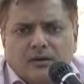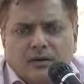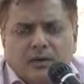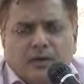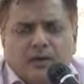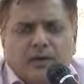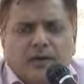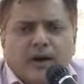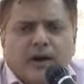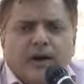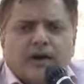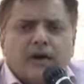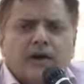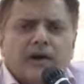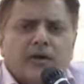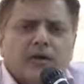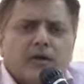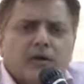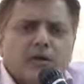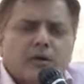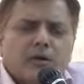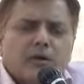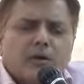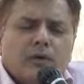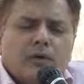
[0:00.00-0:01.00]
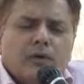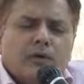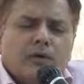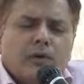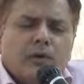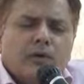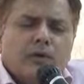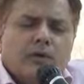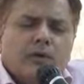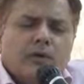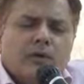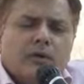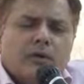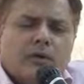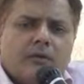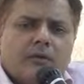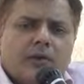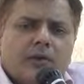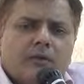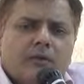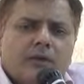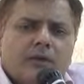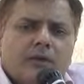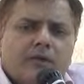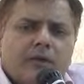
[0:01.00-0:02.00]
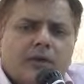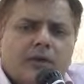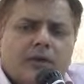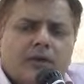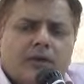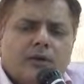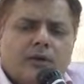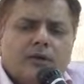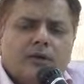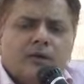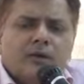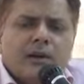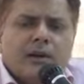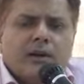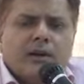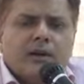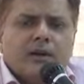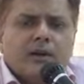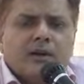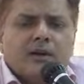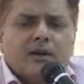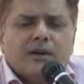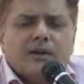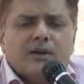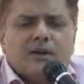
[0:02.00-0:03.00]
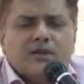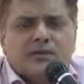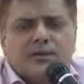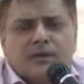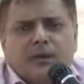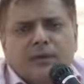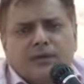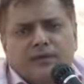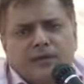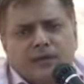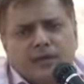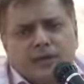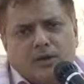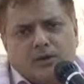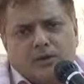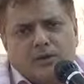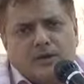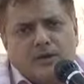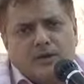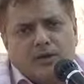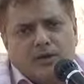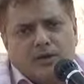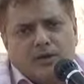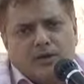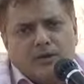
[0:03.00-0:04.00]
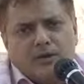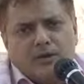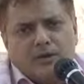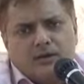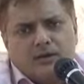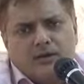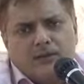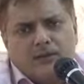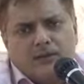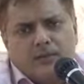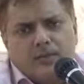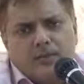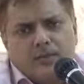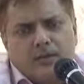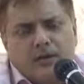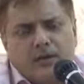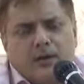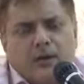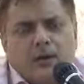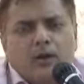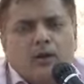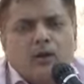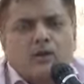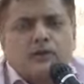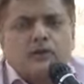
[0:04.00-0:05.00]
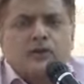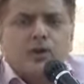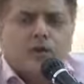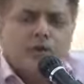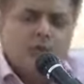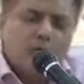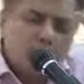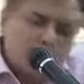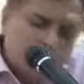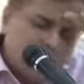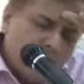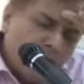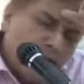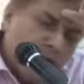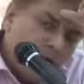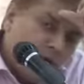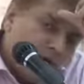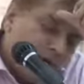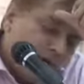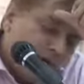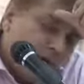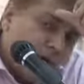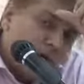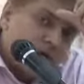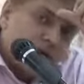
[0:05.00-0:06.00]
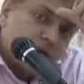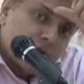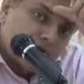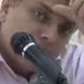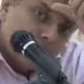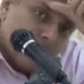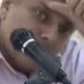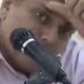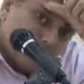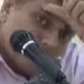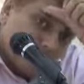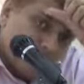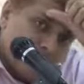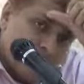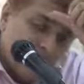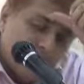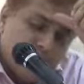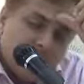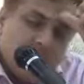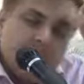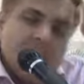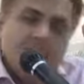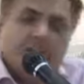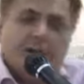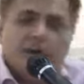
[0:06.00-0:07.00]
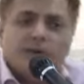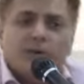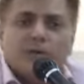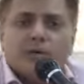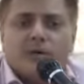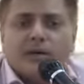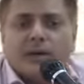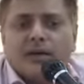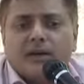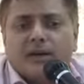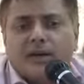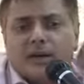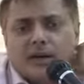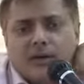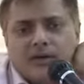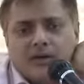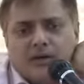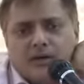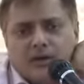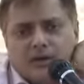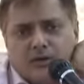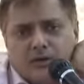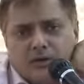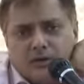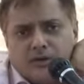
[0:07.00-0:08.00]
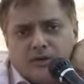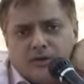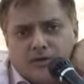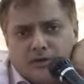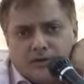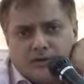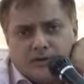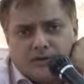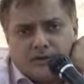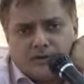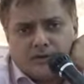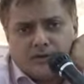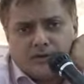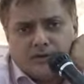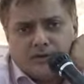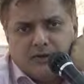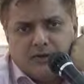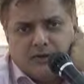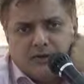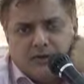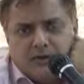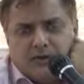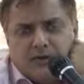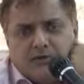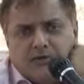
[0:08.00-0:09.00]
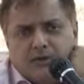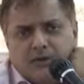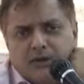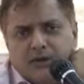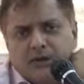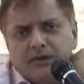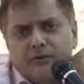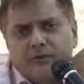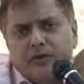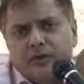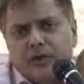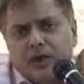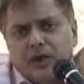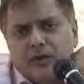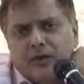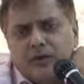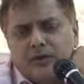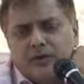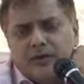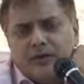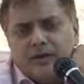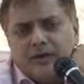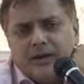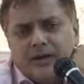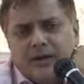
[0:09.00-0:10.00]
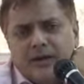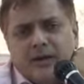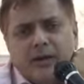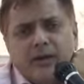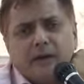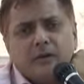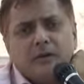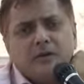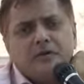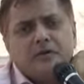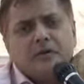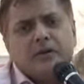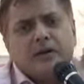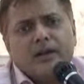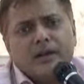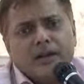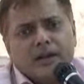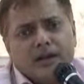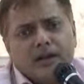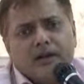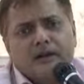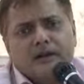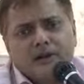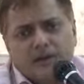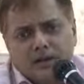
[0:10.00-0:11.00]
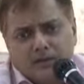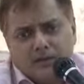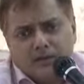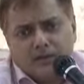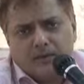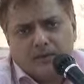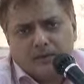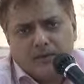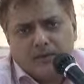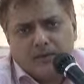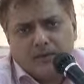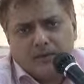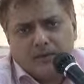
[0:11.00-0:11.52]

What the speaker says: For 500 crore of loan, you will require 50 into 500, that is 25,000 guarantor. So whosoever wants loan, he will have to get guarantor on his own. Without individual guarantor,